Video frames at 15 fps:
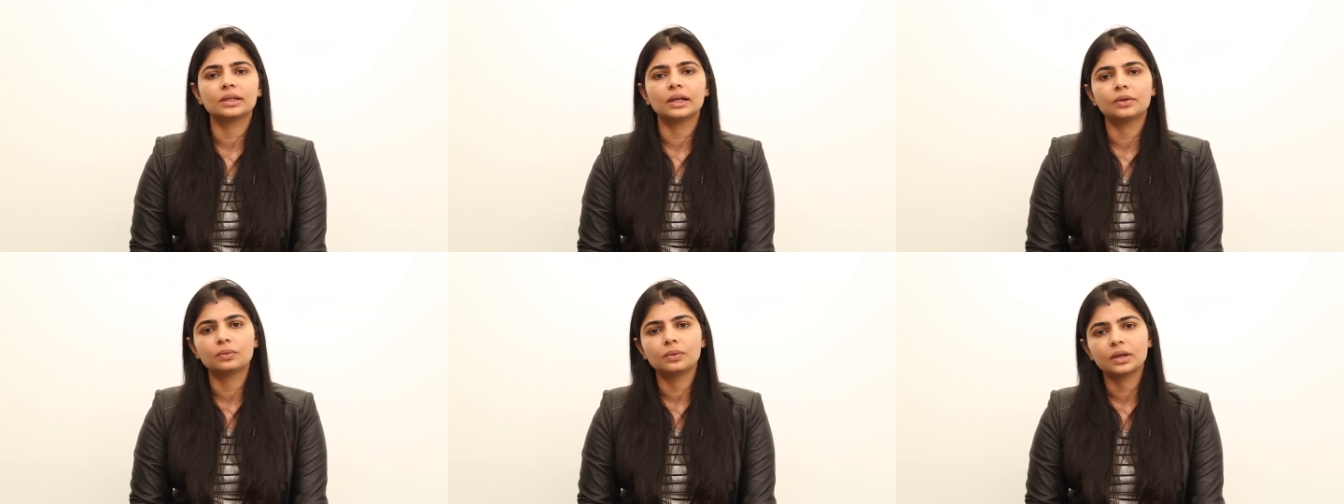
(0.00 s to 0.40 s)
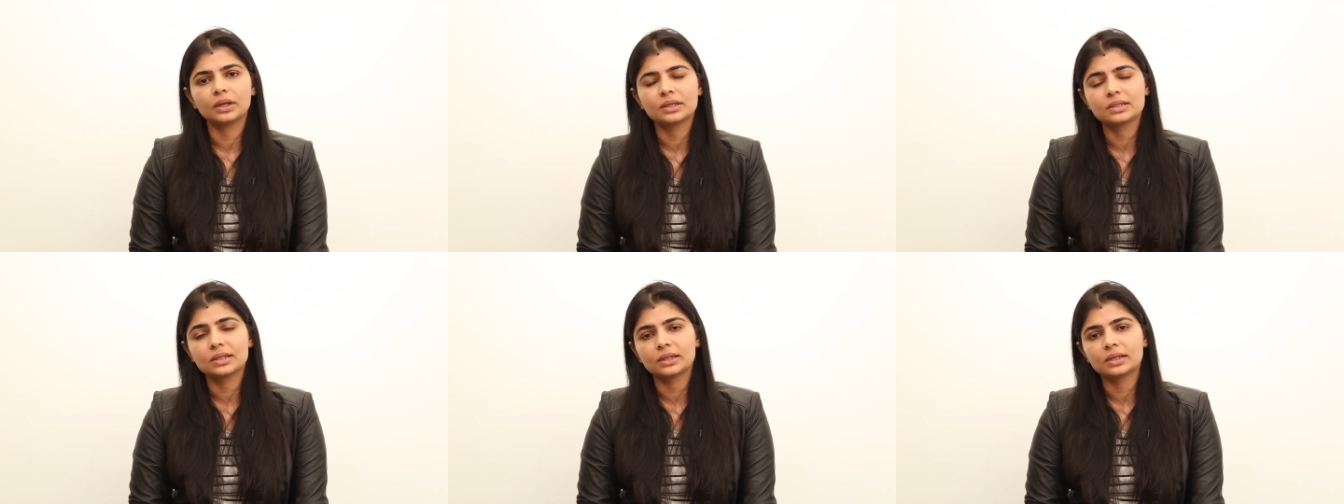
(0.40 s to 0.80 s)
that
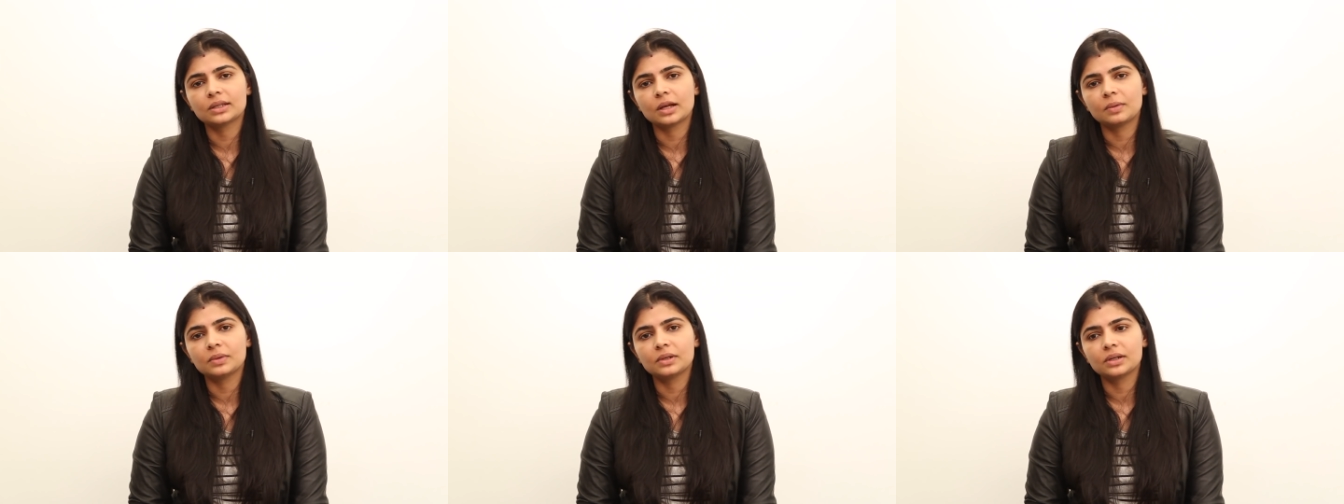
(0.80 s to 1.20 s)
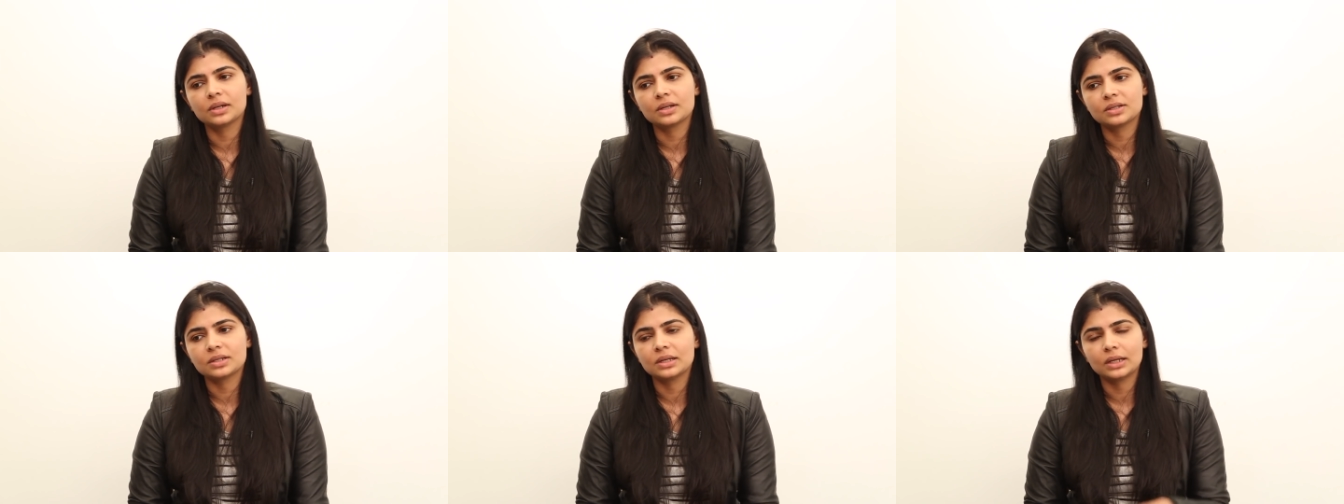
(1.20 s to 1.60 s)
work inside the Tamil
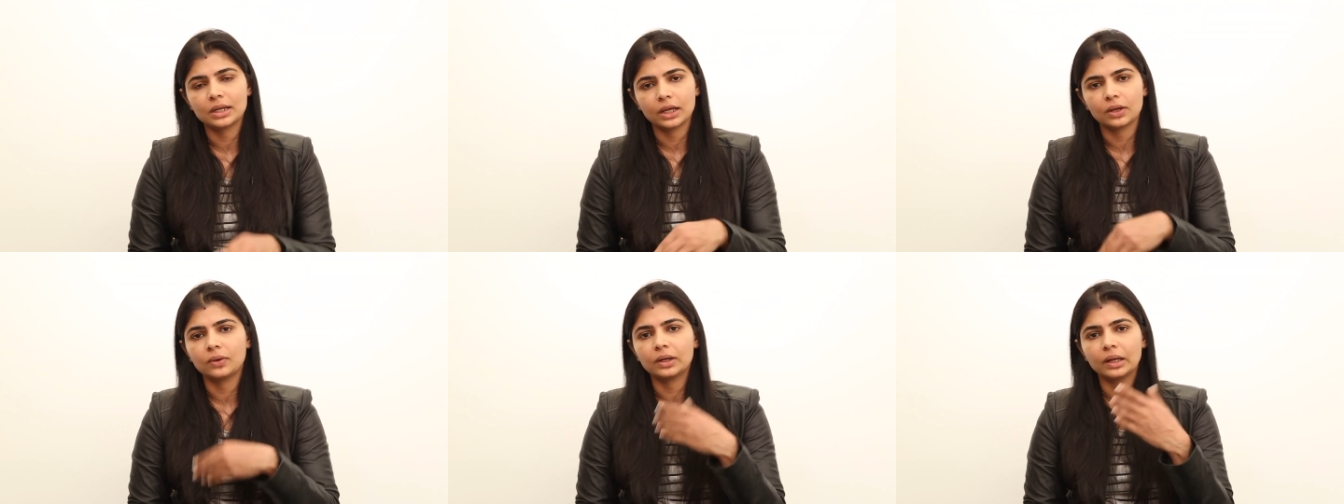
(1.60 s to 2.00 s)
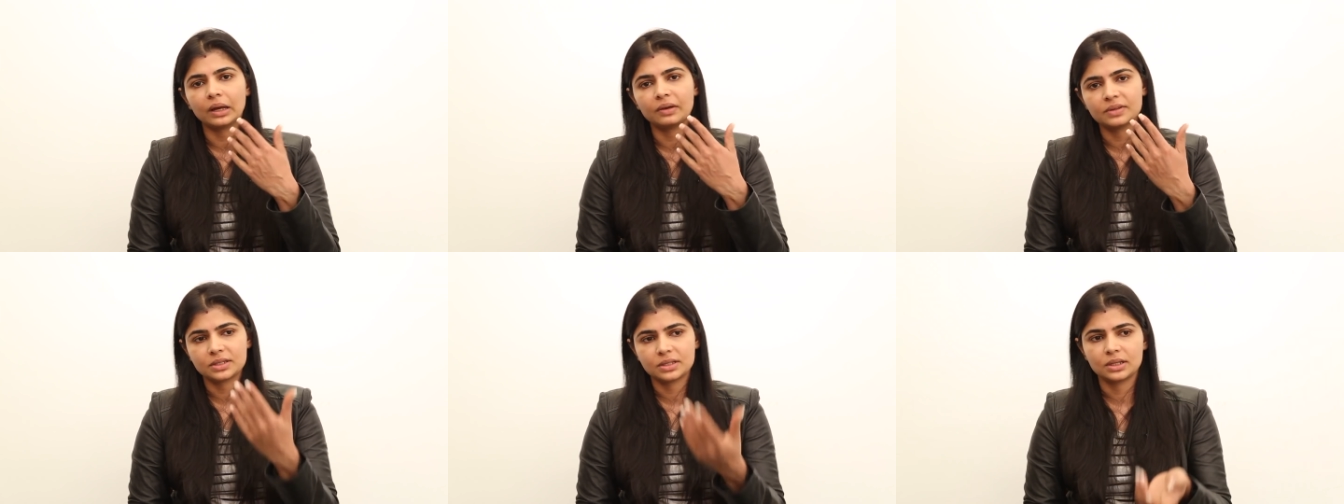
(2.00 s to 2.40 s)
industry cannot
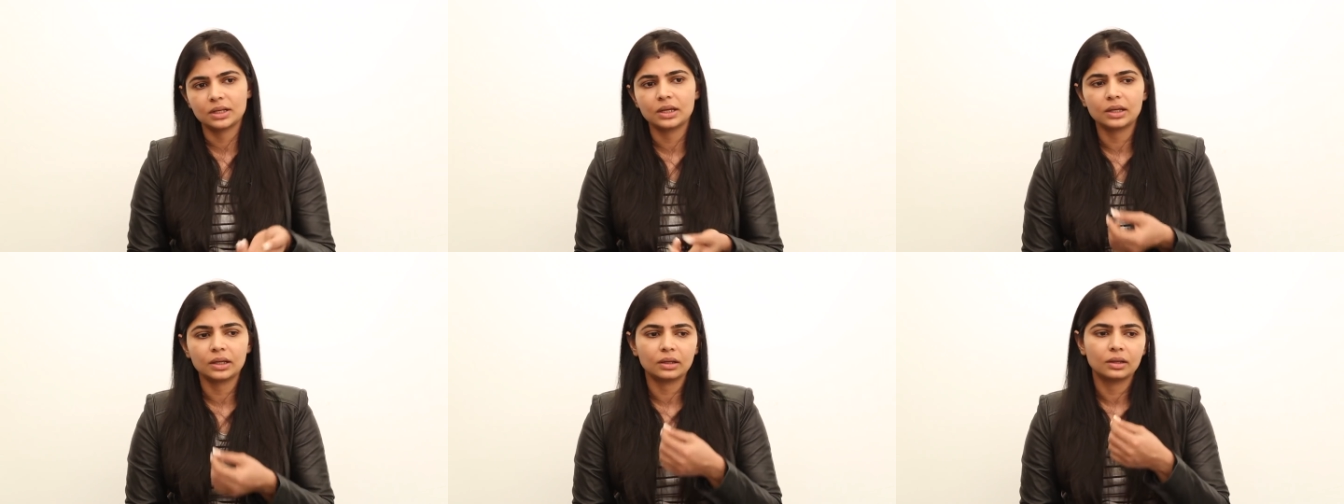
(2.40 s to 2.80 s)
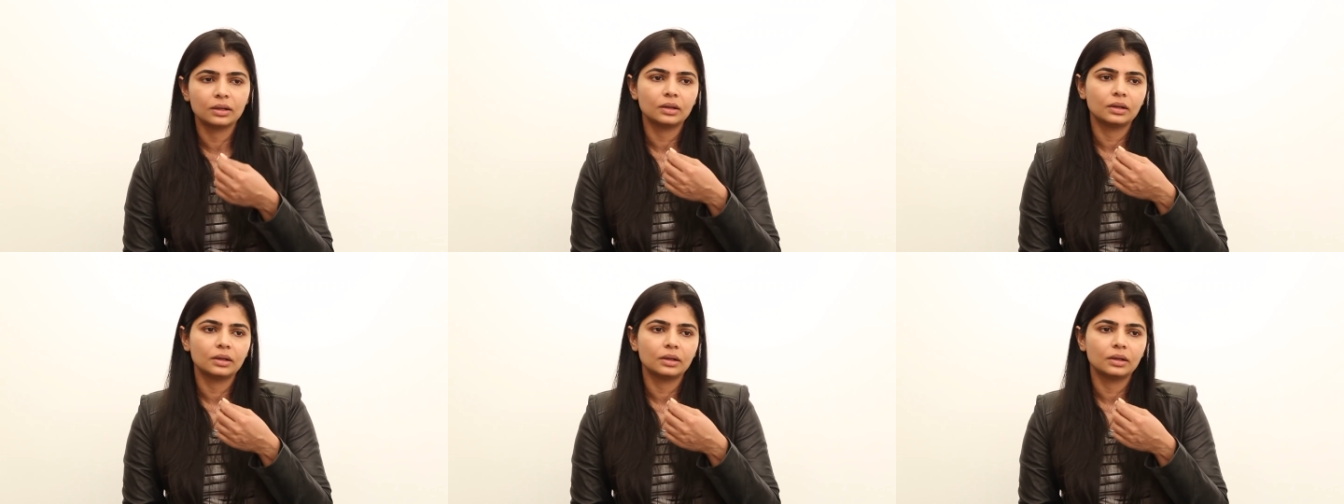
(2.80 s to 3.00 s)
have a say